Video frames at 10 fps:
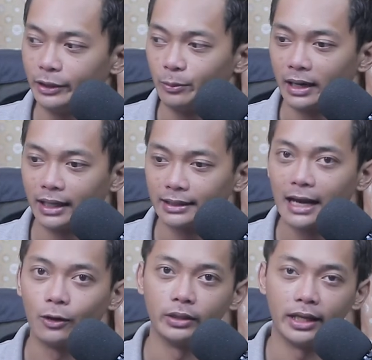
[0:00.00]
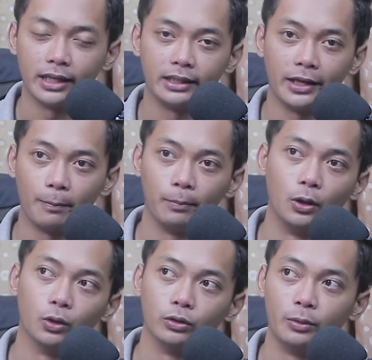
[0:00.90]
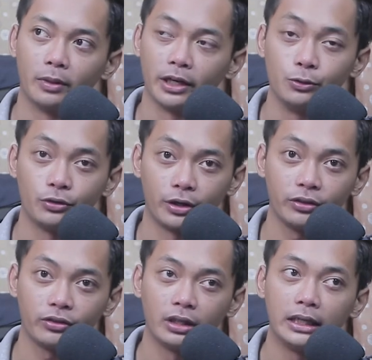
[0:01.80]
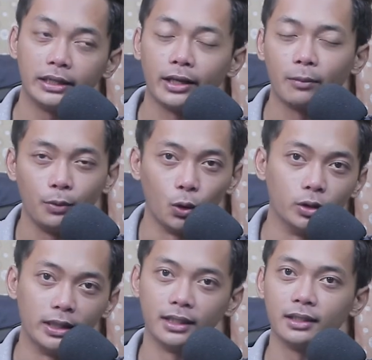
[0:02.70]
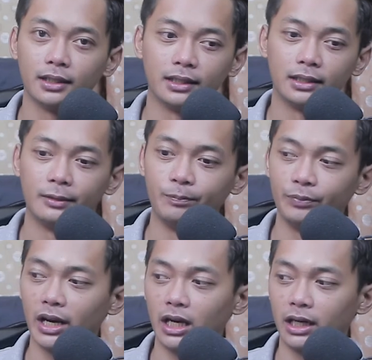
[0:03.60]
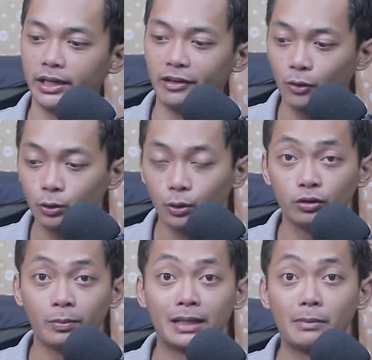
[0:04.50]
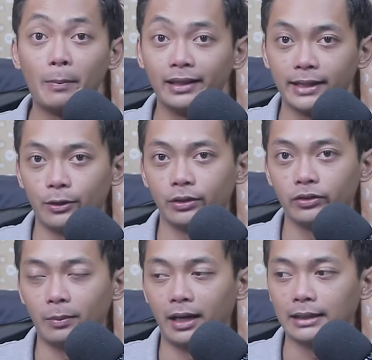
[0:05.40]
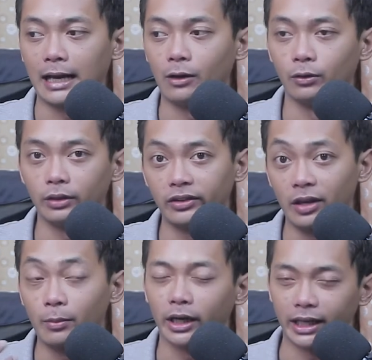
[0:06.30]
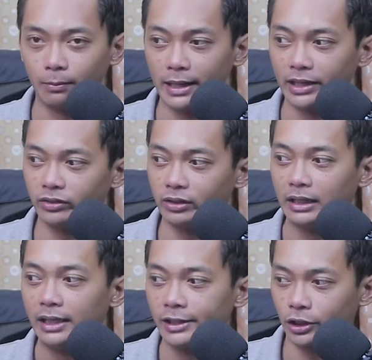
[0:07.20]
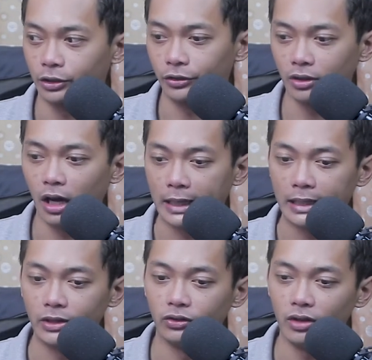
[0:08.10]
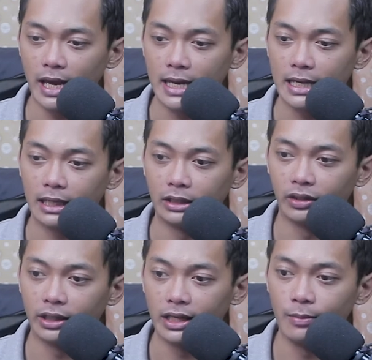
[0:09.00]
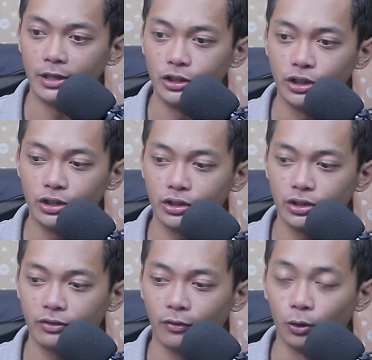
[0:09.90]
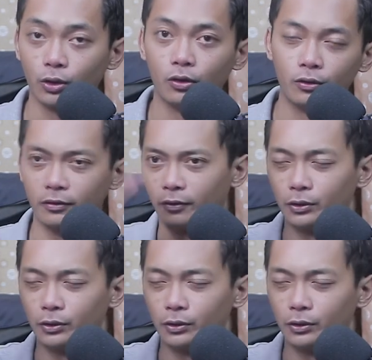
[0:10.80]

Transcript: mga tao, they upload, yung mga users, they upload their photos para mabenta yon sa mga tao. It's a marketplace. Shutterstock is an image photo